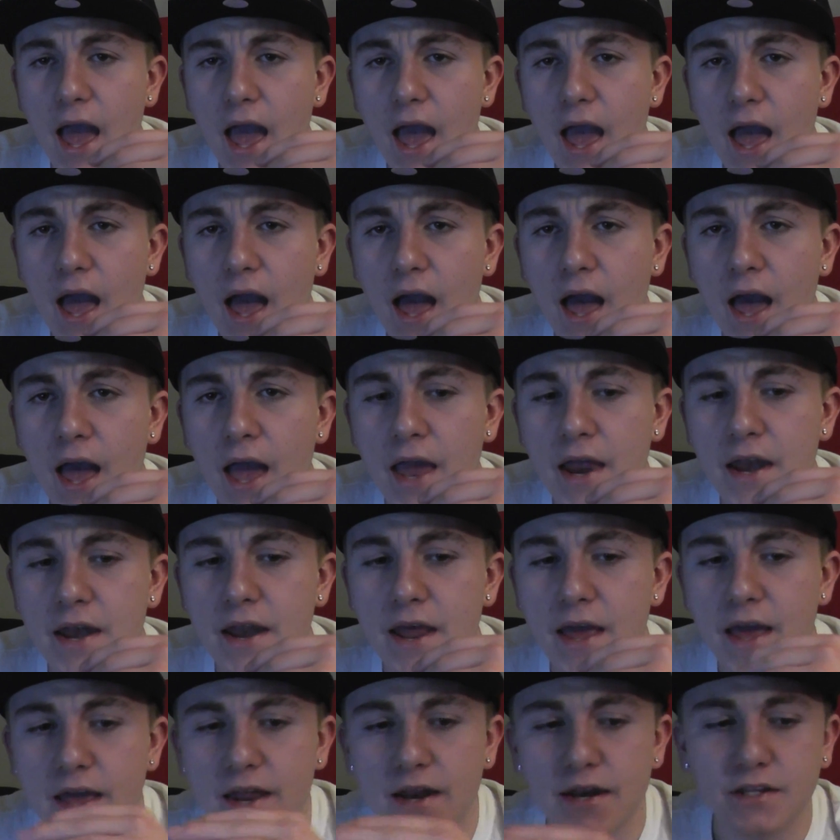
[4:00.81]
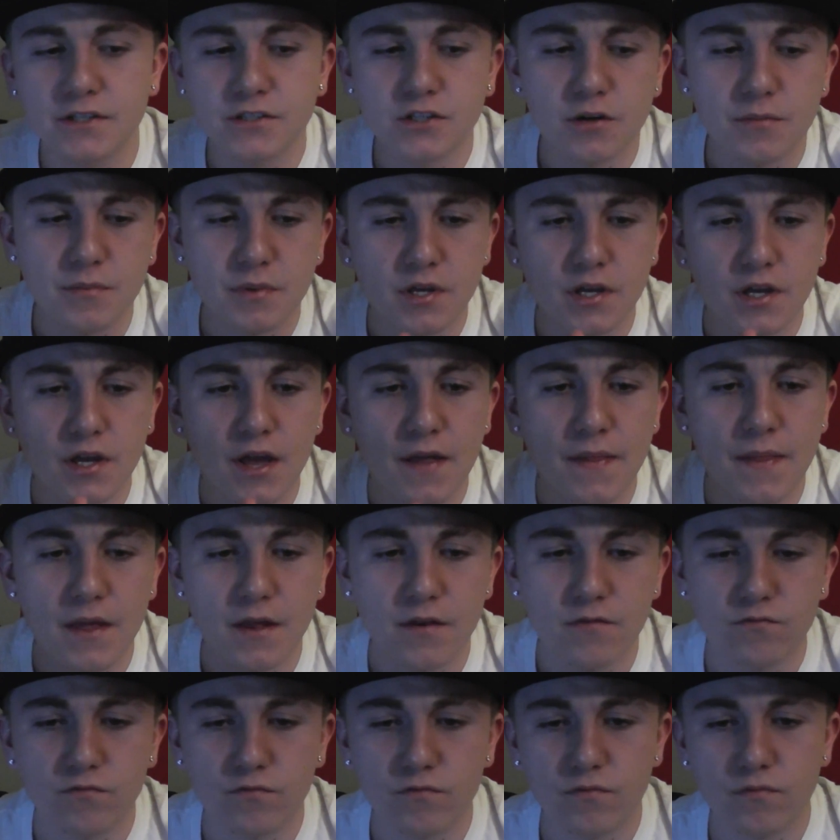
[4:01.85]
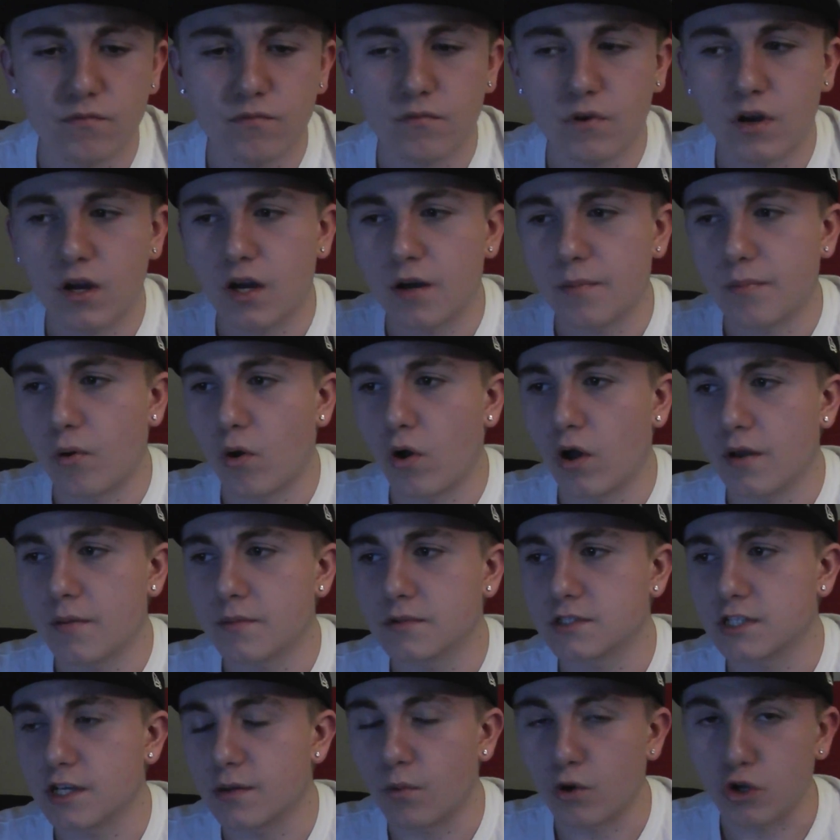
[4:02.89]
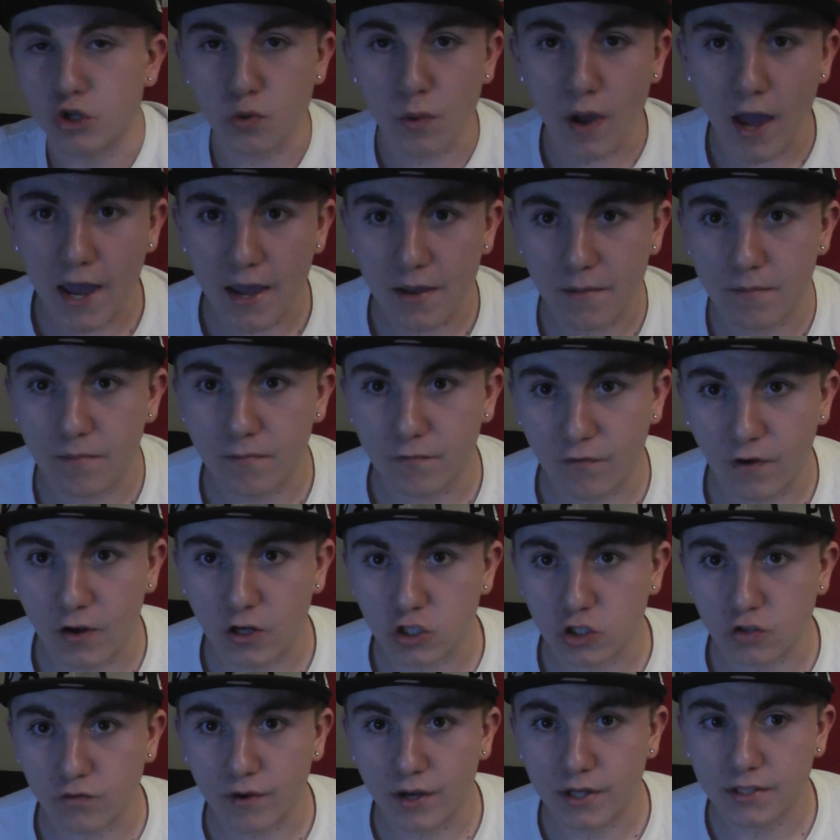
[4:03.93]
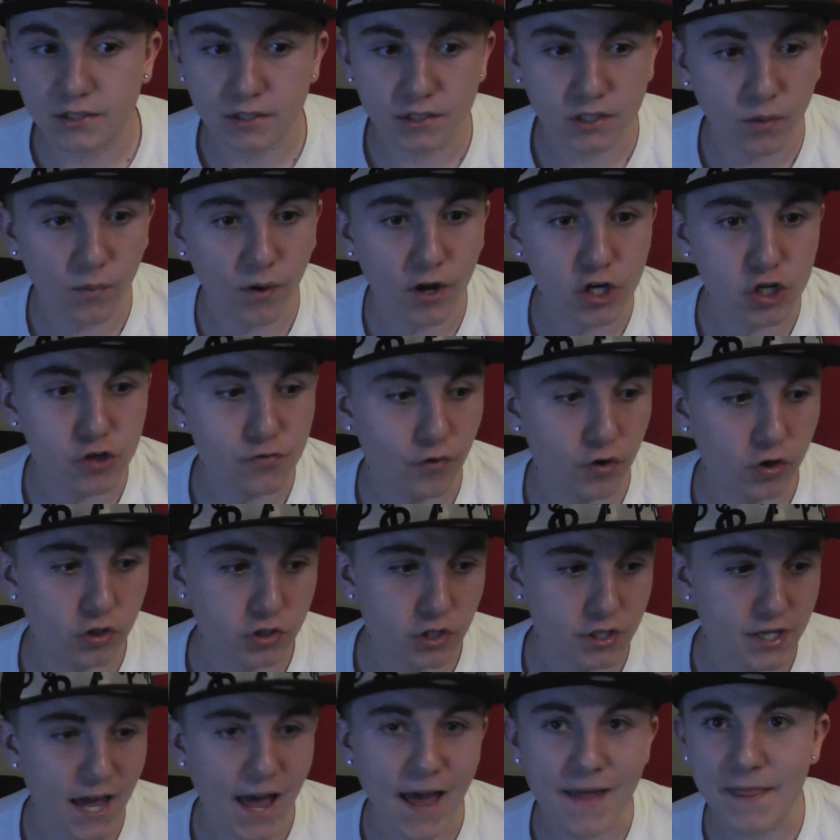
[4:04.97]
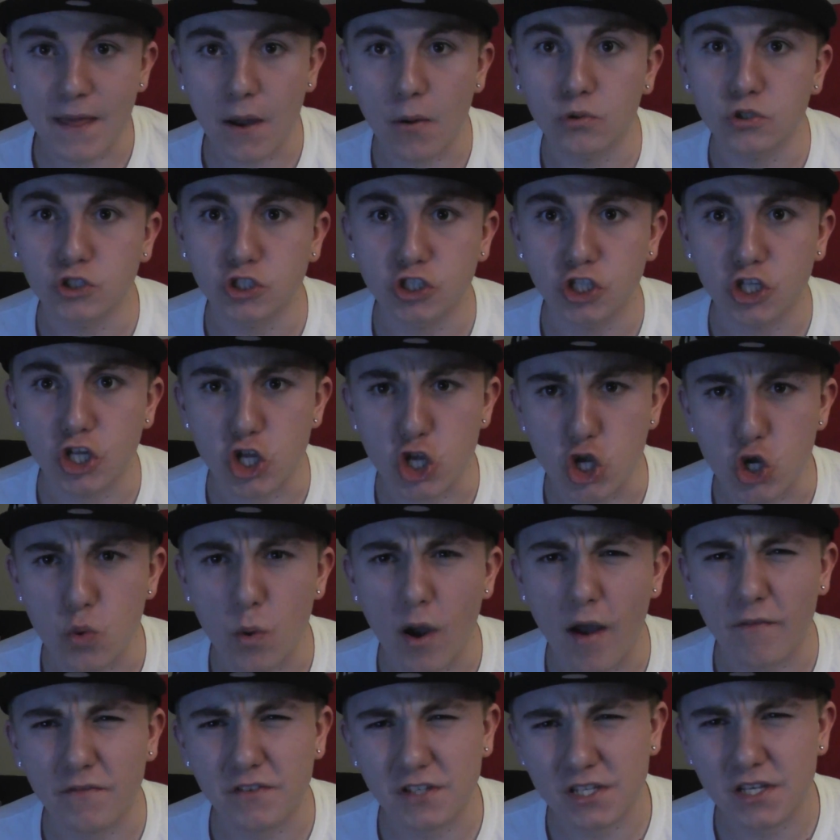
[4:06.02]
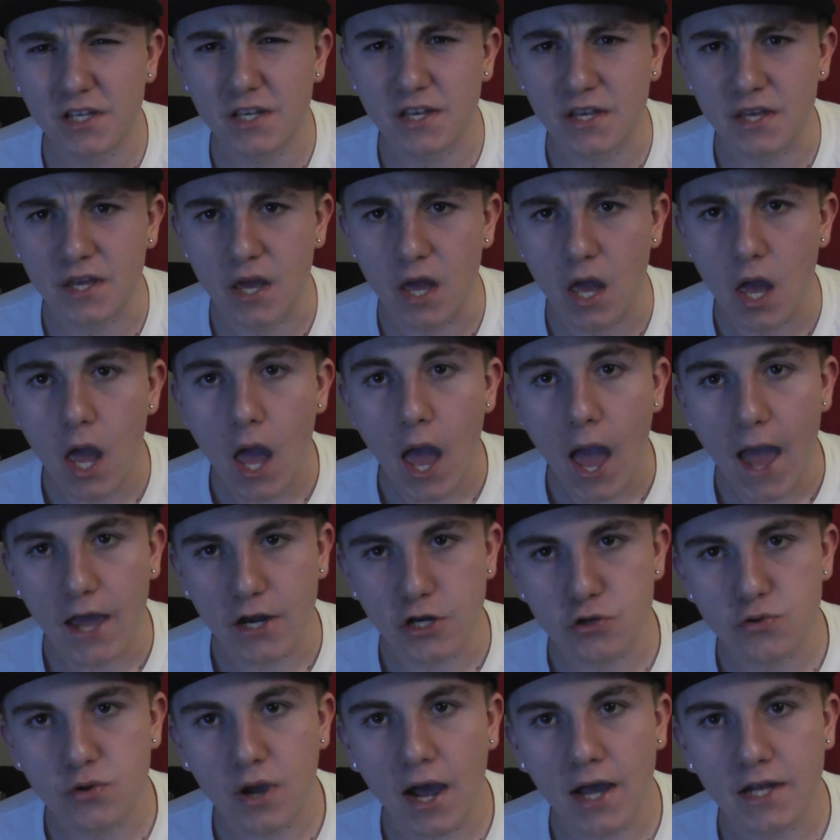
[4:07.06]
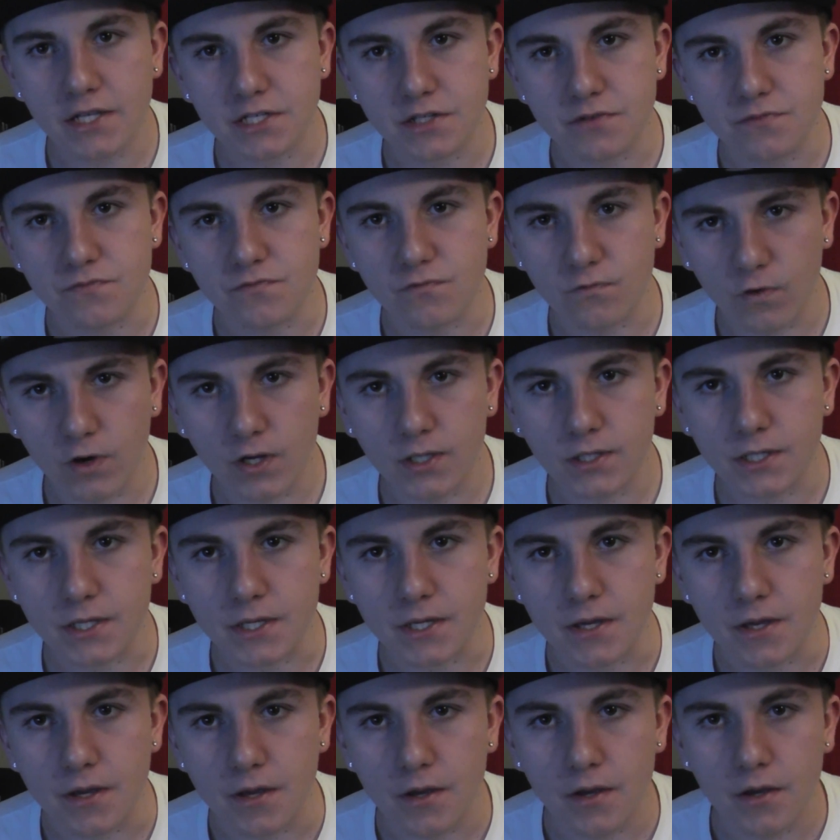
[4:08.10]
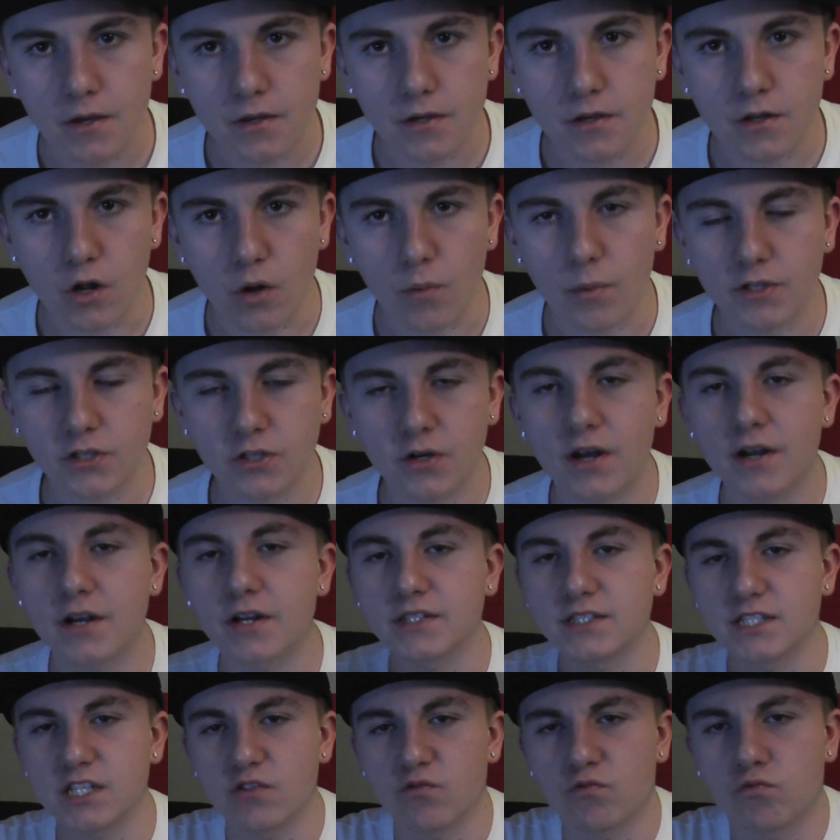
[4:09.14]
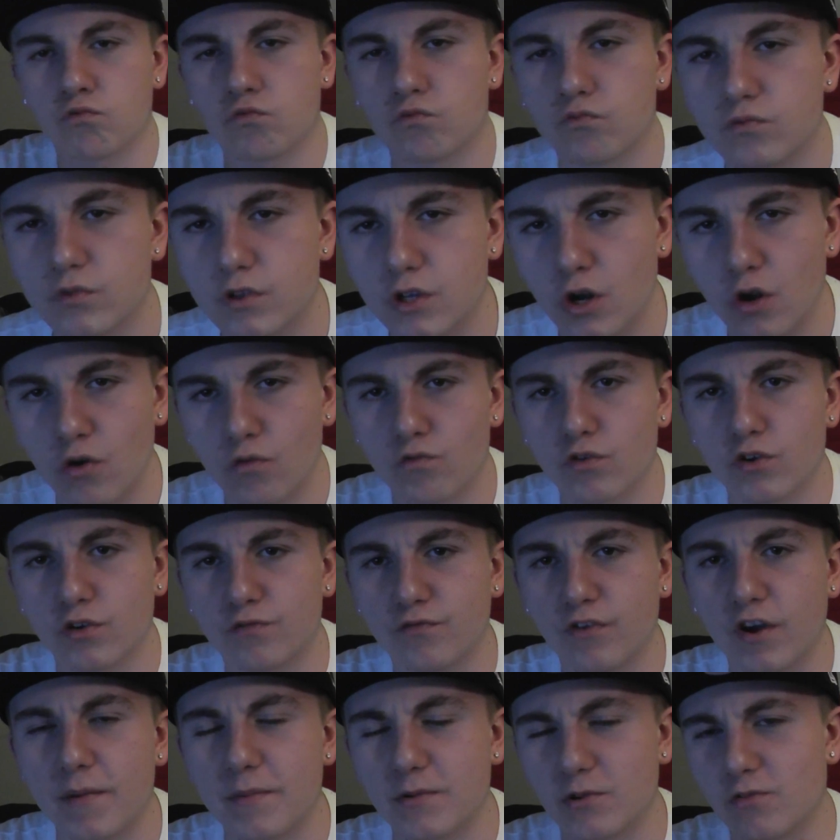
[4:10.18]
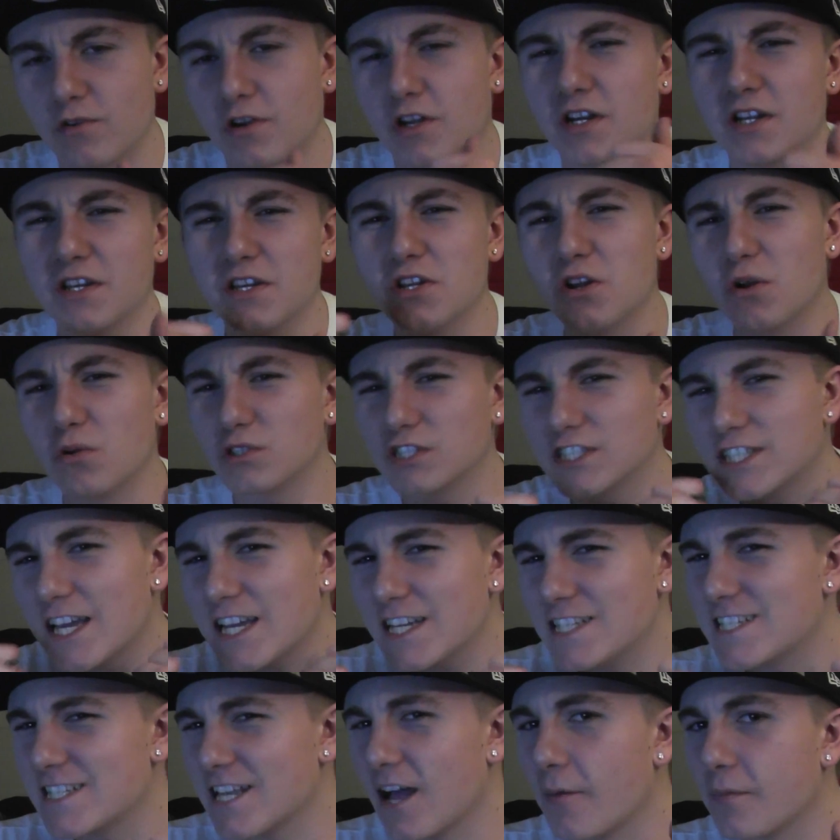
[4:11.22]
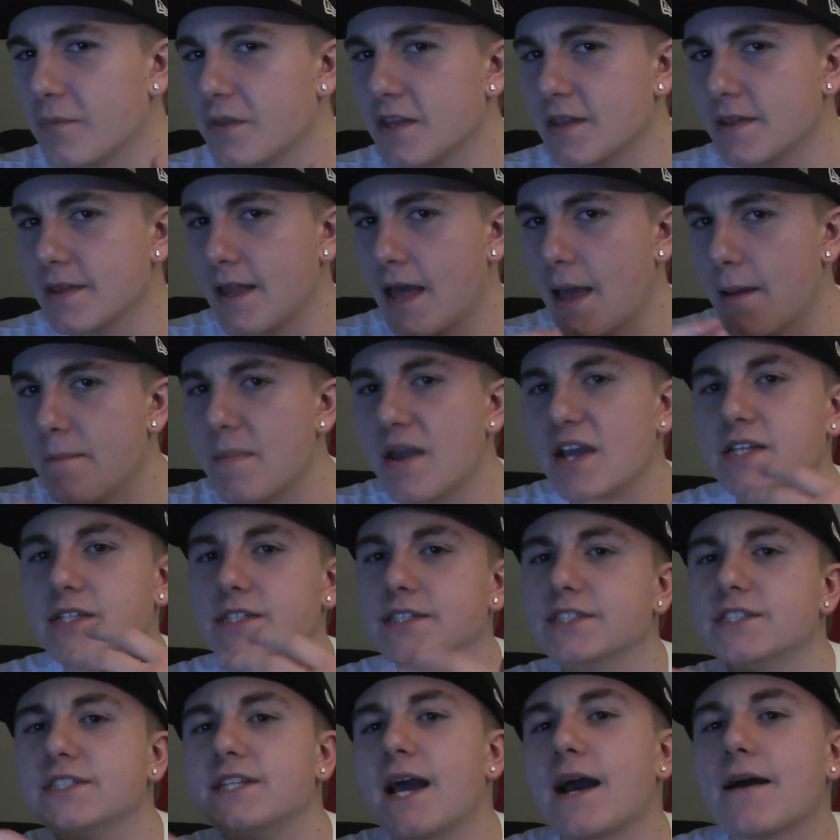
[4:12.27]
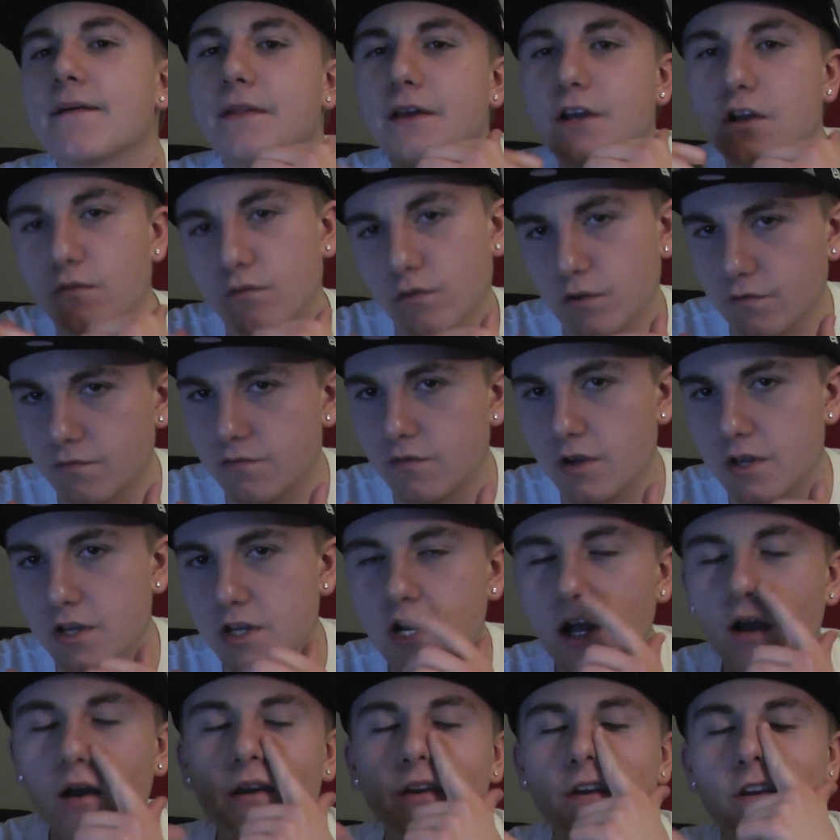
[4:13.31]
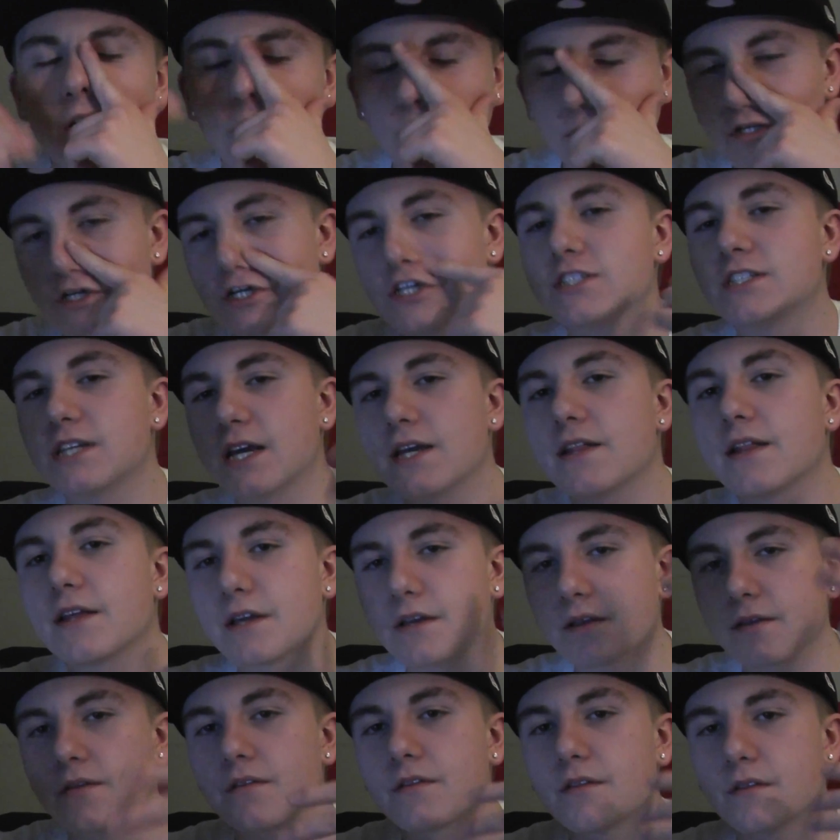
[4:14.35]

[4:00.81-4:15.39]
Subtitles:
and then it's gonna be, and then." Paul Heyman said, well, you hate professional wrestling. The one you versus a cat that was in the UFC, and you guys can really, but they're not going to say, real fight, but they're going to, say something that makes it sound like a real fight. You know what I'm trying to say? Like,